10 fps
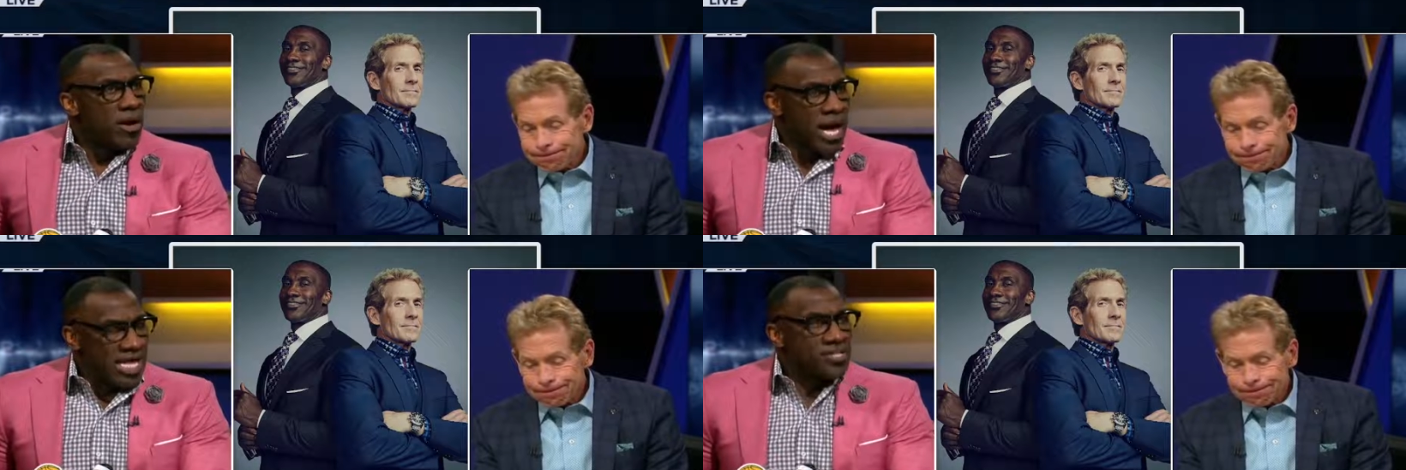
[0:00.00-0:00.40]

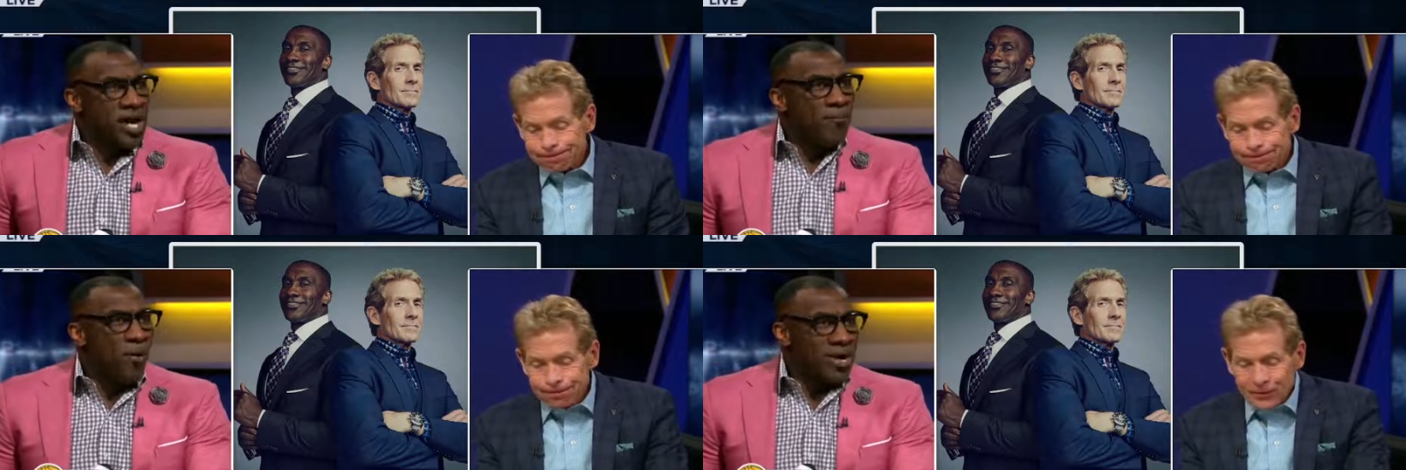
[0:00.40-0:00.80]
Speaker 1: At
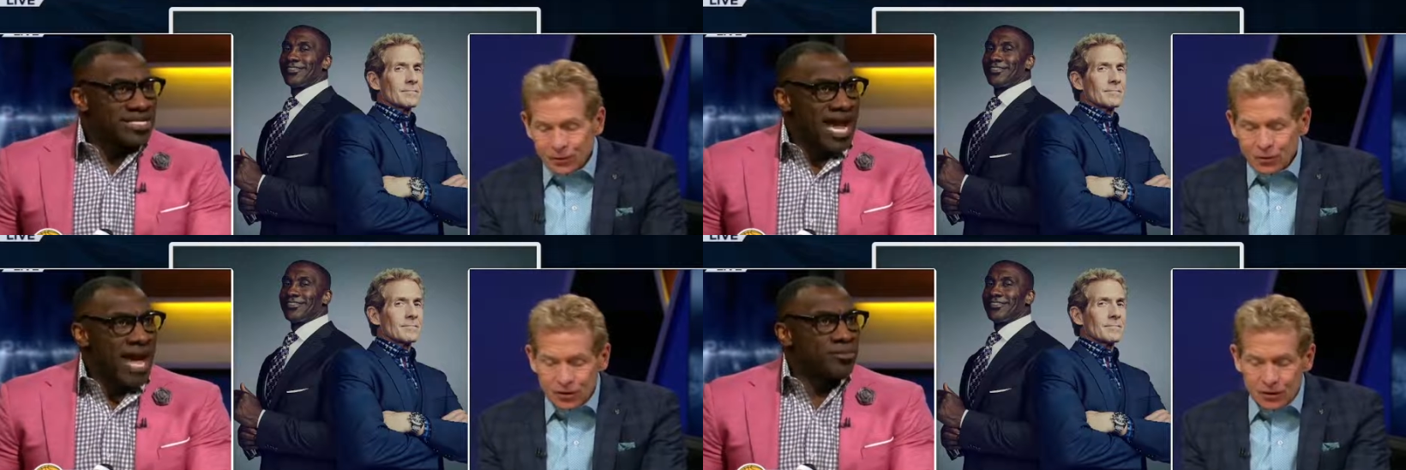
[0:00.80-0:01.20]
some
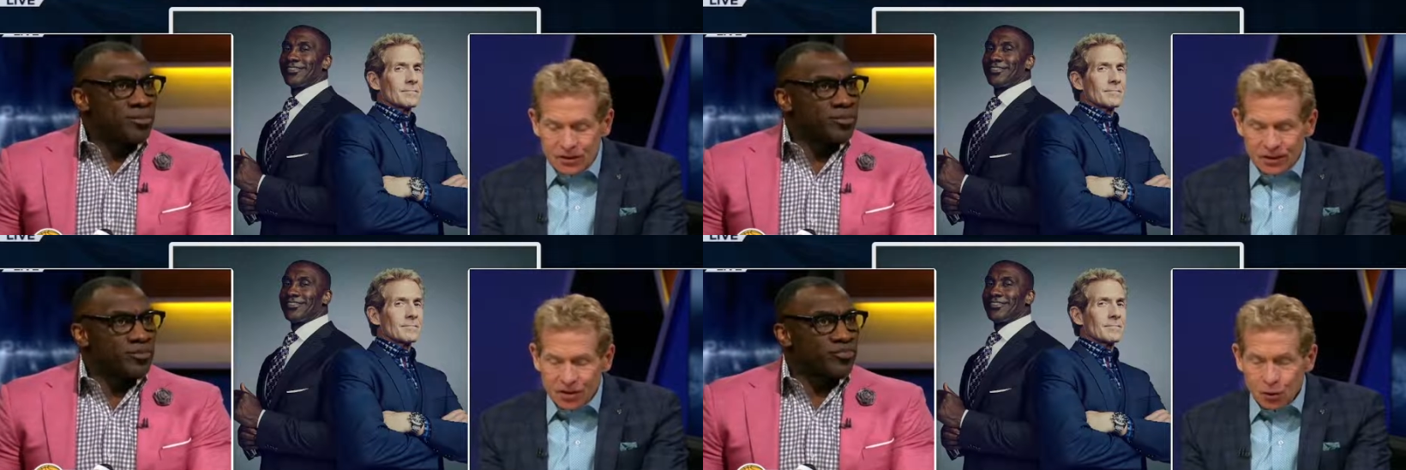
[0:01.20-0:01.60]
point in time, you
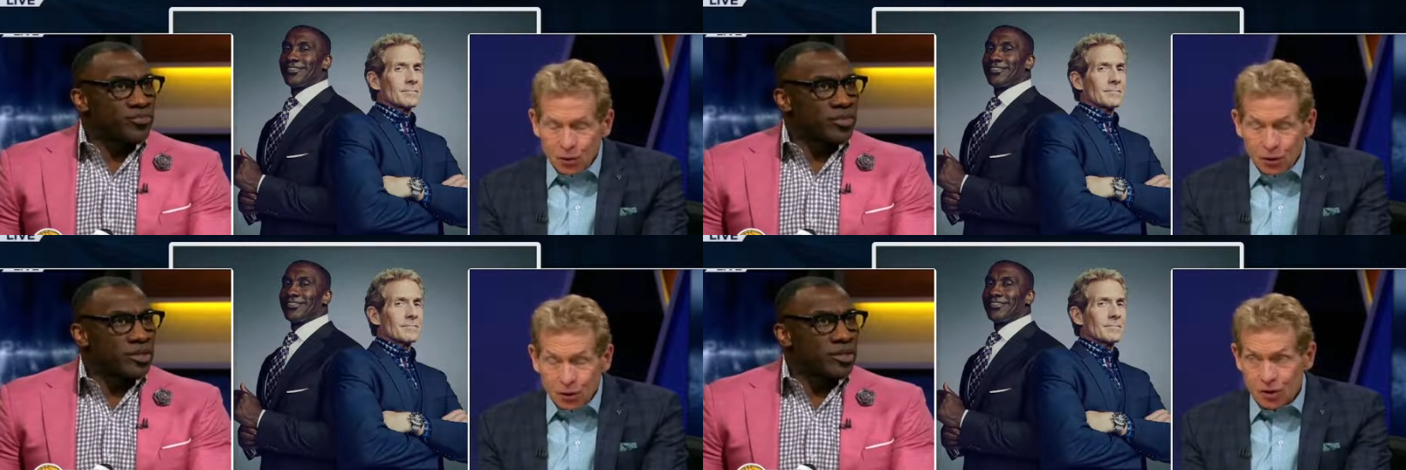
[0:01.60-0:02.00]
said two
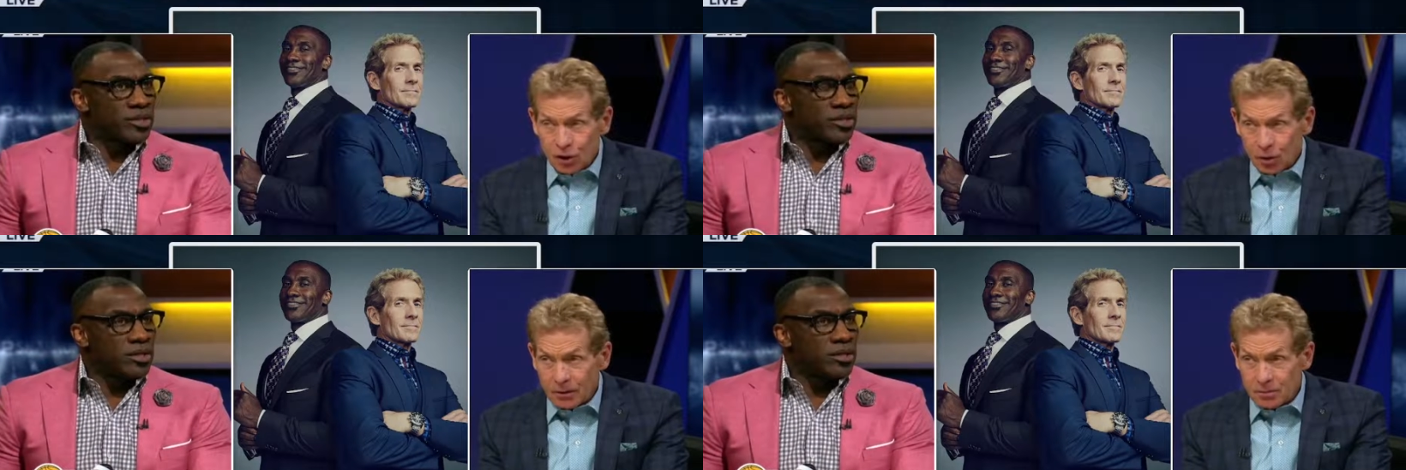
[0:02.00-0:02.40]
years
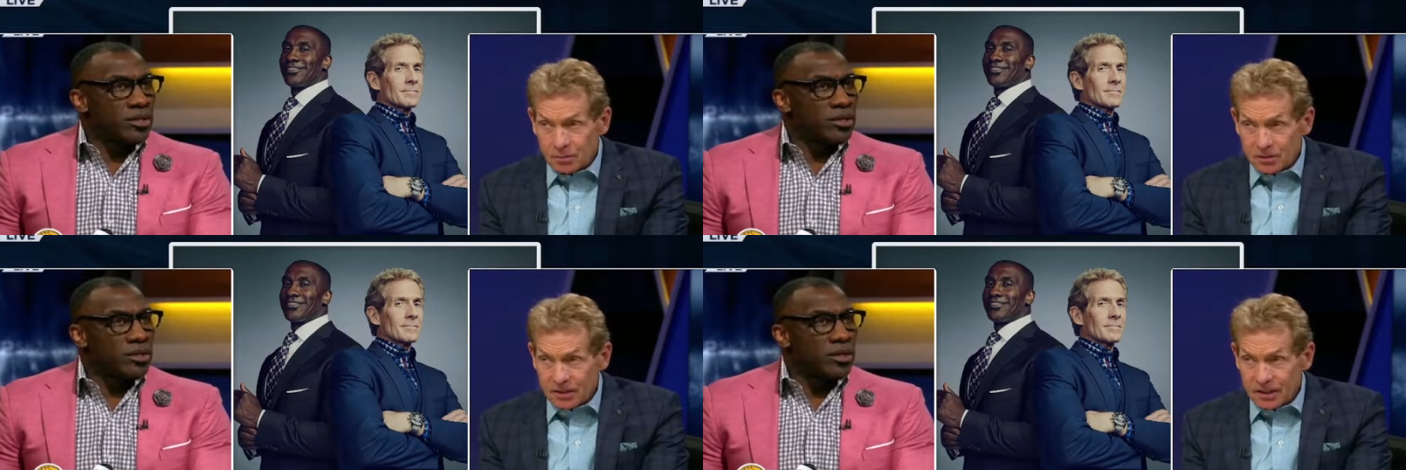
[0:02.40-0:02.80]
ago he was
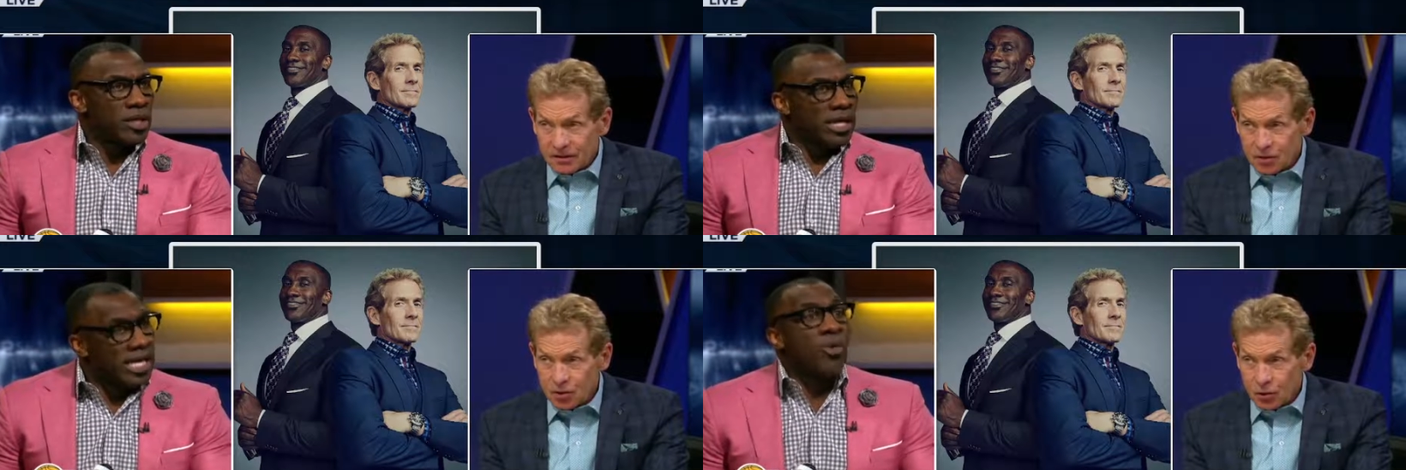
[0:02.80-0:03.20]
supposed to
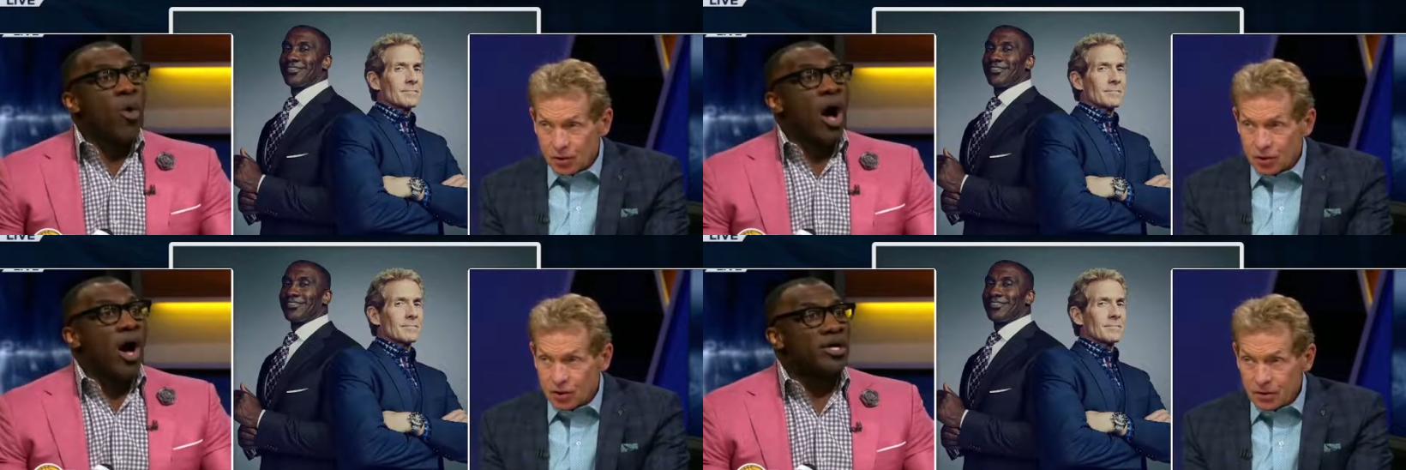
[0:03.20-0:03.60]
take the. He torch.
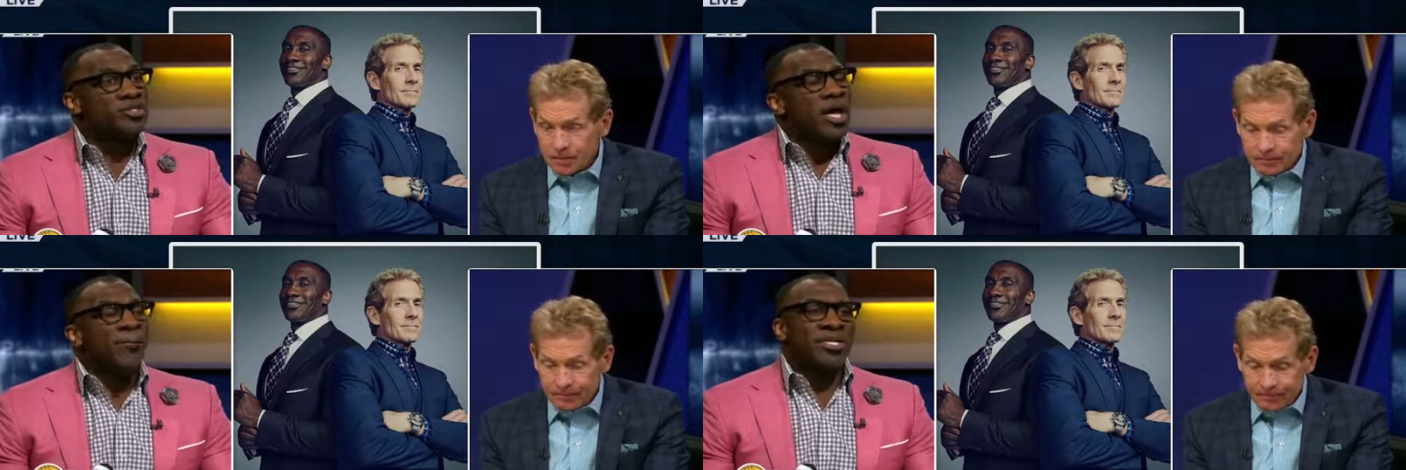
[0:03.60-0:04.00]
was,
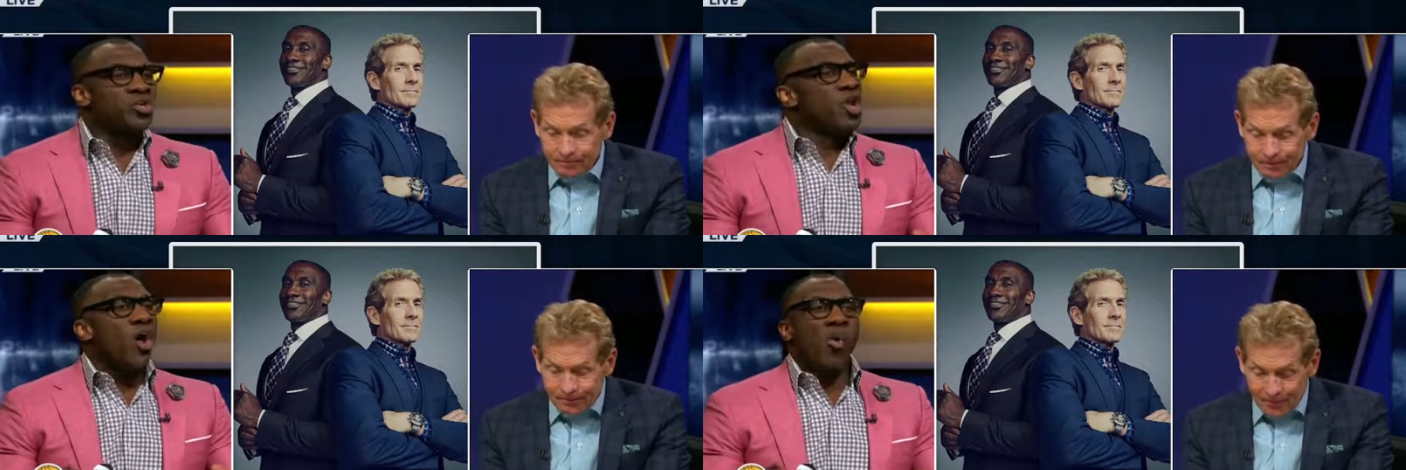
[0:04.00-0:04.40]
mm. but
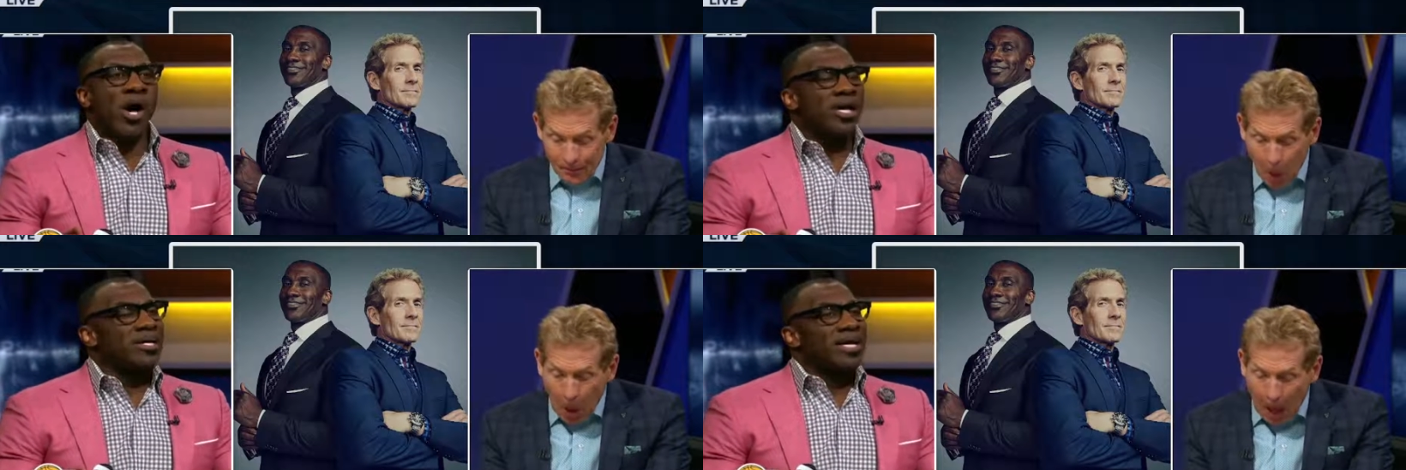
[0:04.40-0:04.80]
you know what?